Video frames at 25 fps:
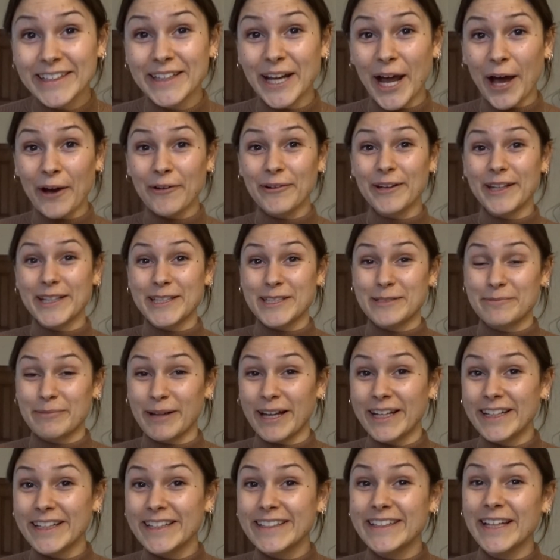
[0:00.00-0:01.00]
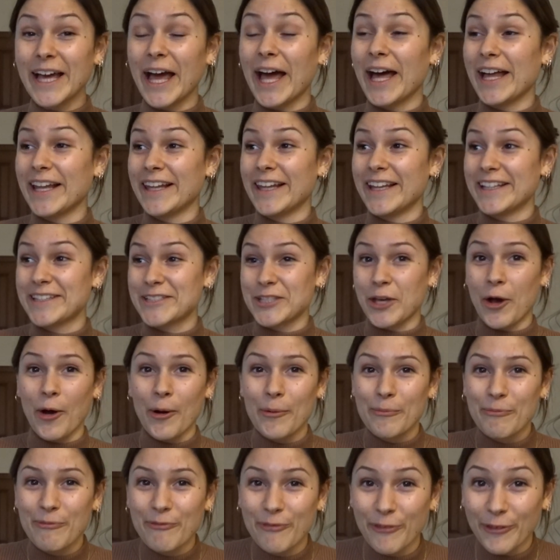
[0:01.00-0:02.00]
now let's blend it and let's
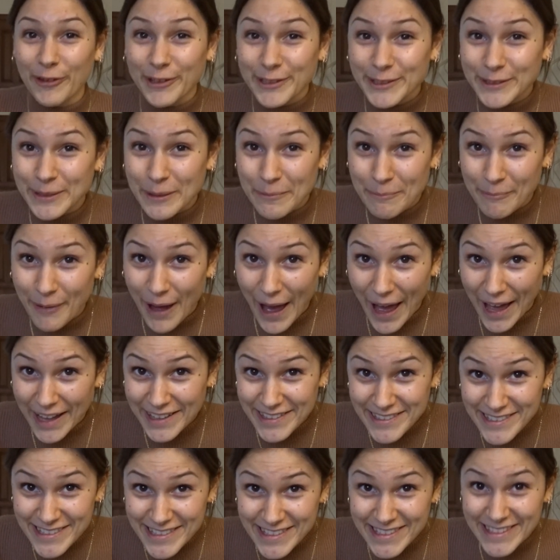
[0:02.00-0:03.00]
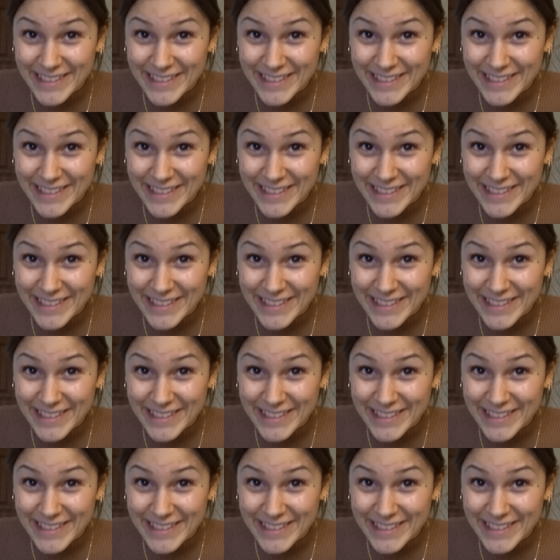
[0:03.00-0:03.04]
hope for the best.